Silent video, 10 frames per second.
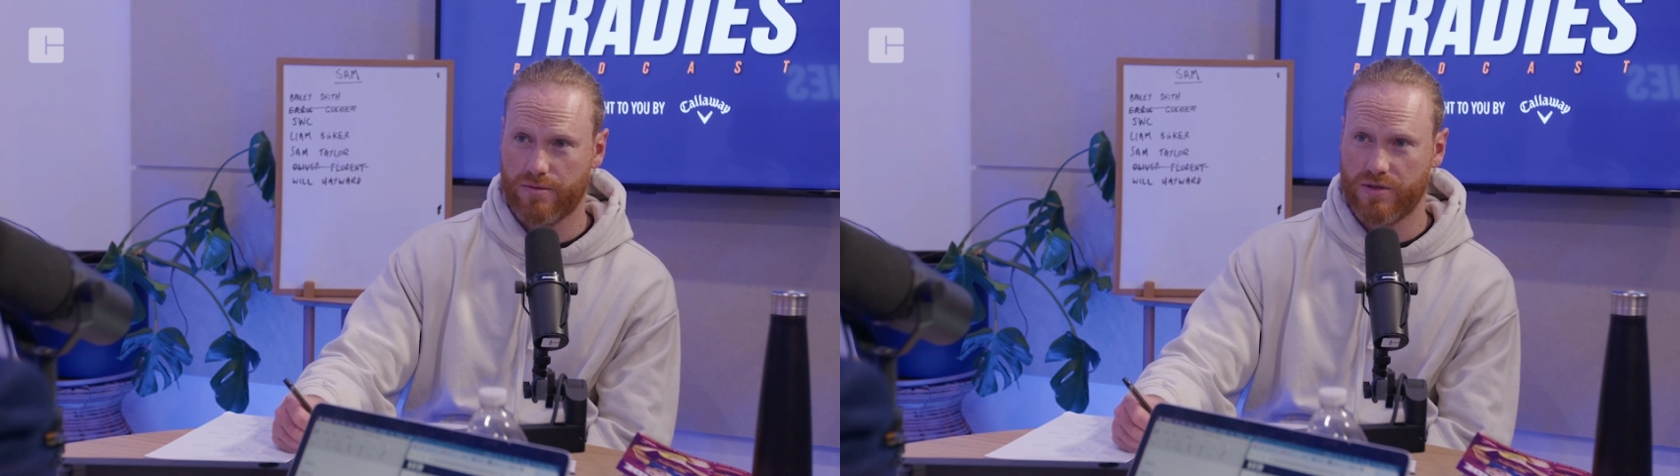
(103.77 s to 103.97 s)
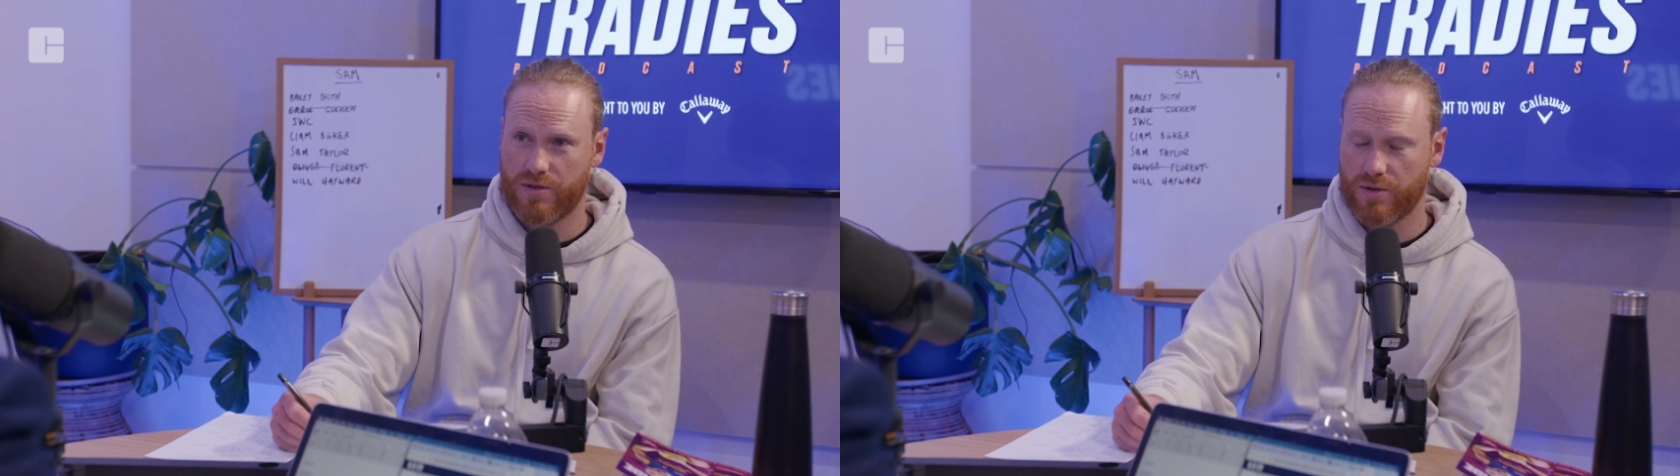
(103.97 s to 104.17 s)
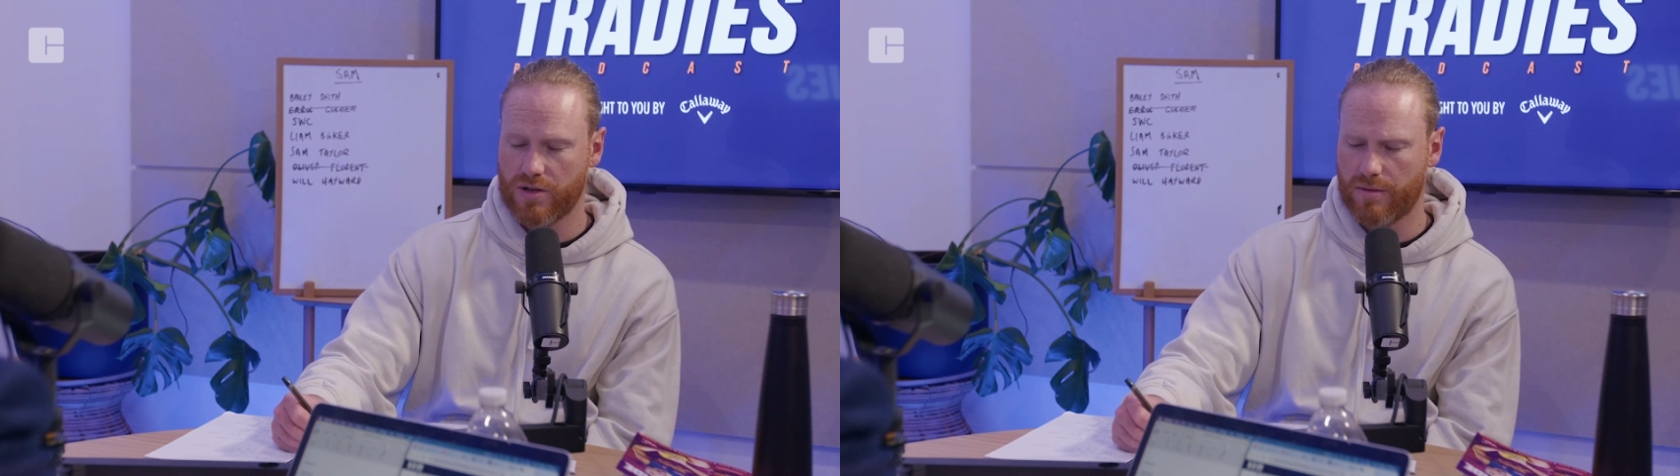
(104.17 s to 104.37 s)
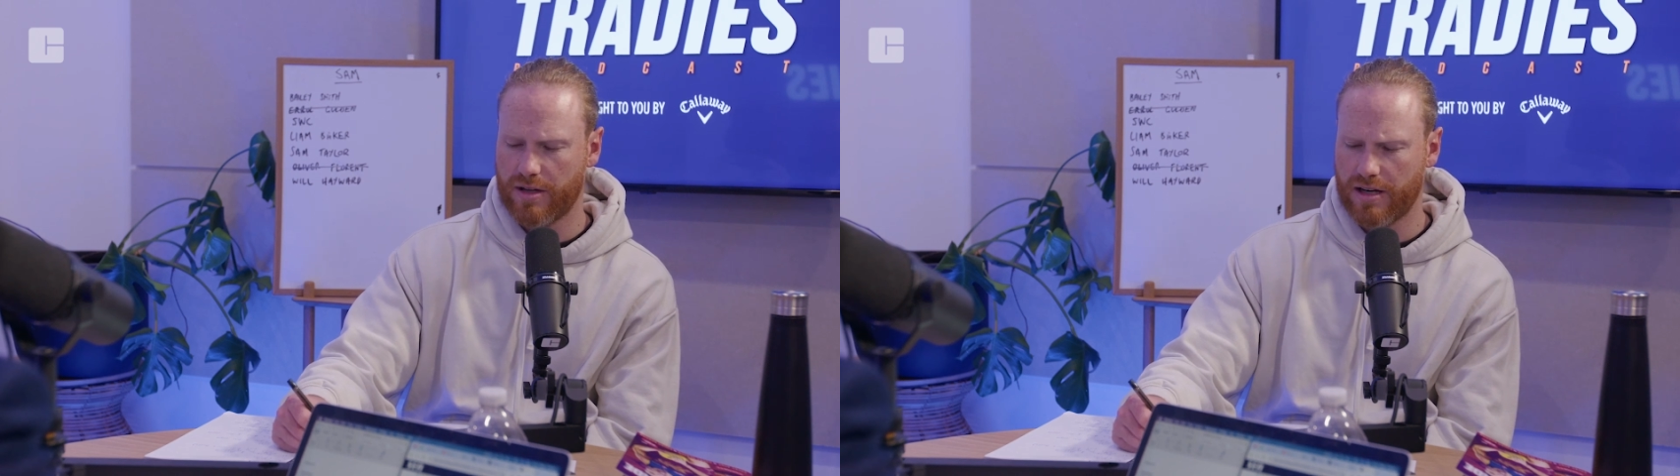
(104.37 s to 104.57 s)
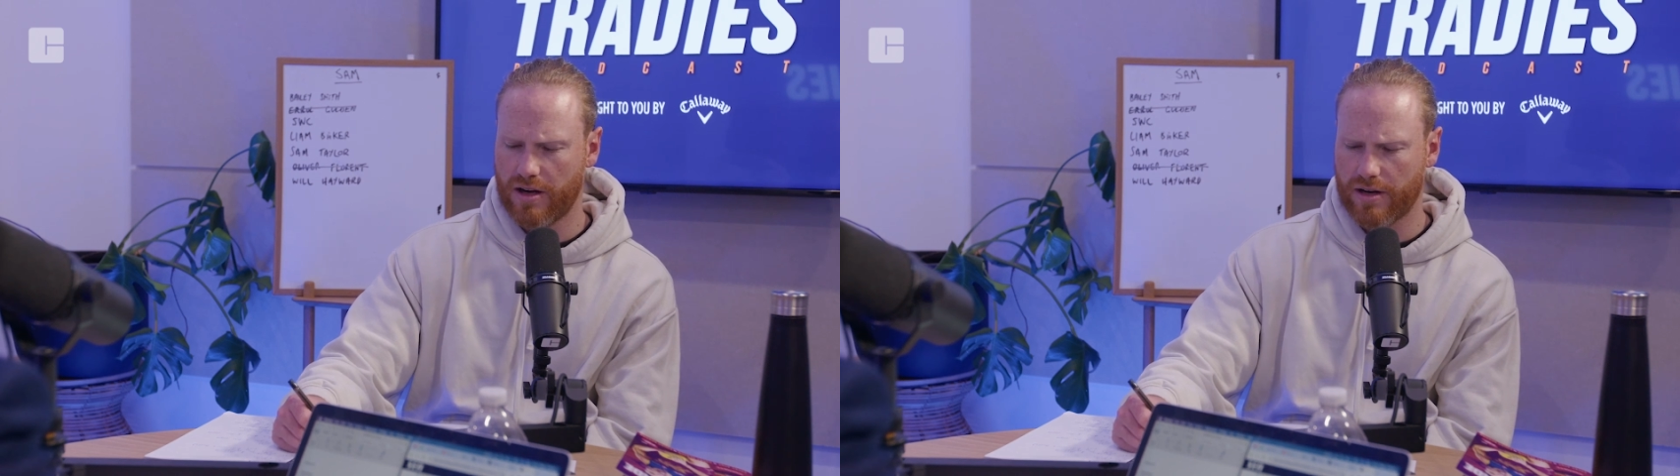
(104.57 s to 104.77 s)
Was a 2-time
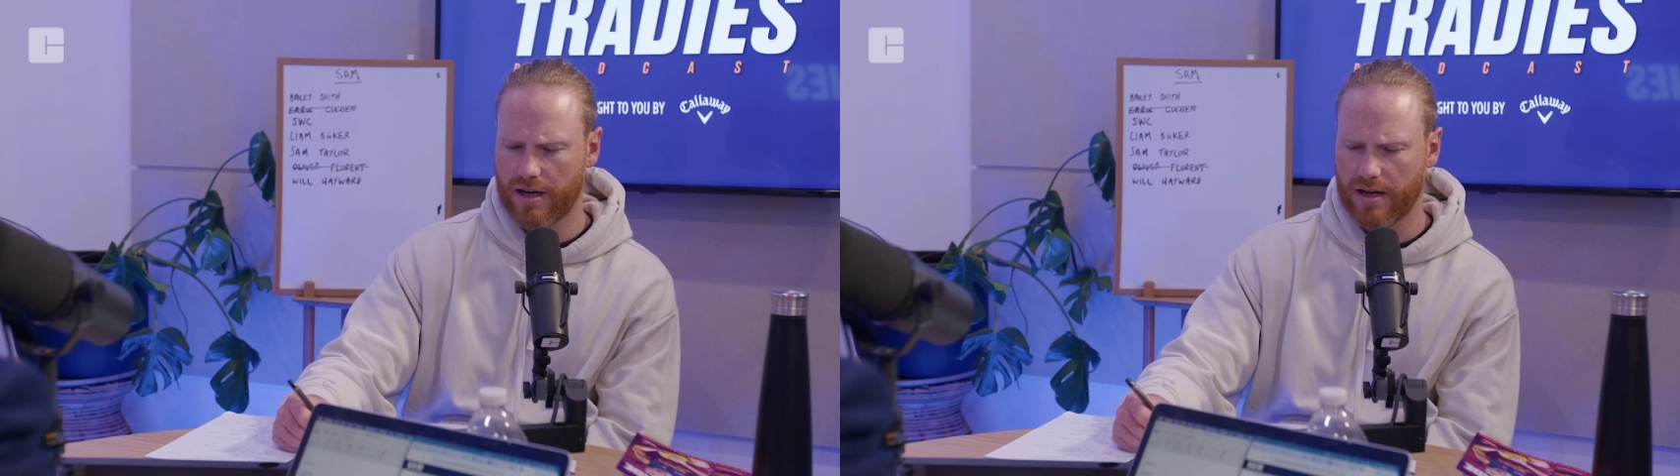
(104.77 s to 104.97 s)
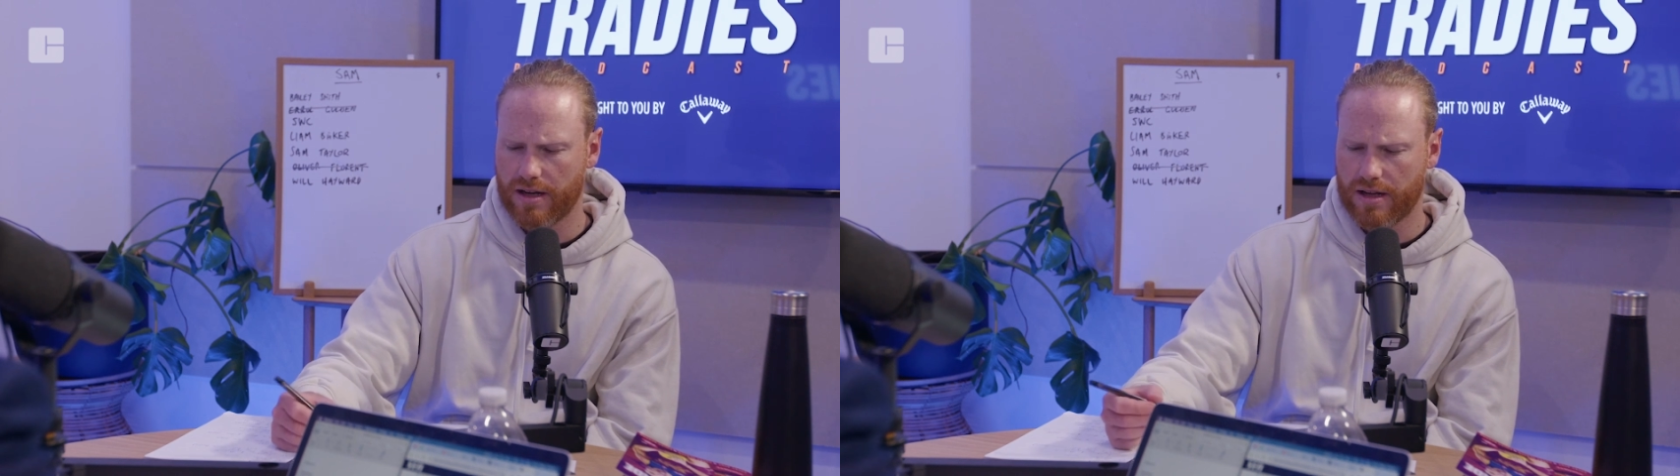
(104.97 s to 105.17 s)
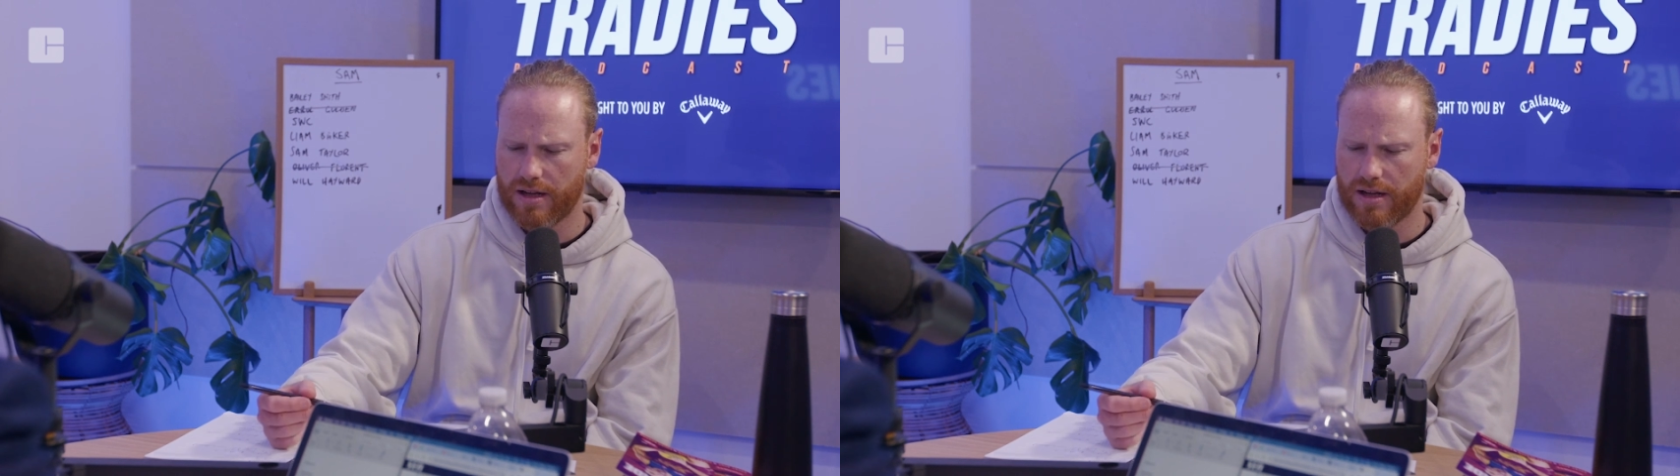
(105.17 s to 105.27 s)
leading goal kicker.